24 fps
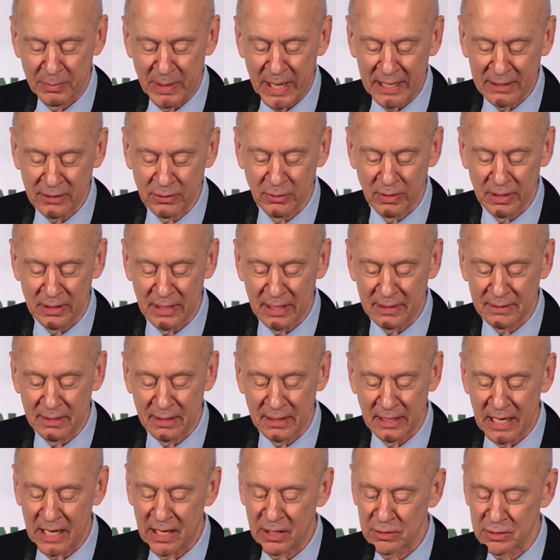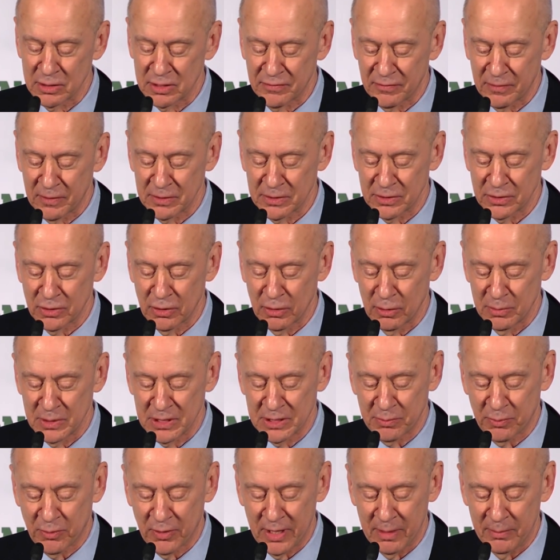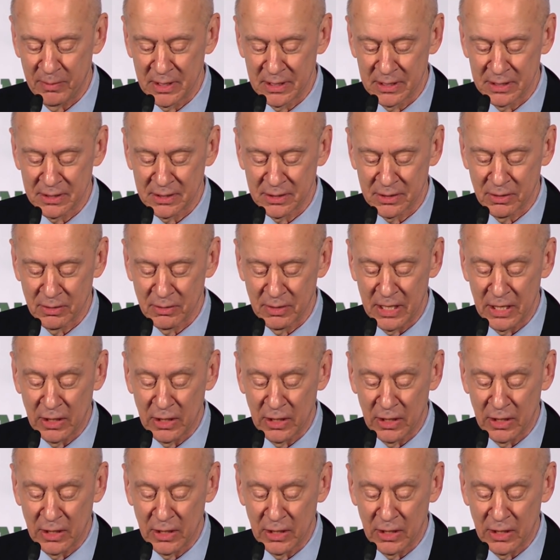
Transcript: back during Netanyahu's first term as prime minister,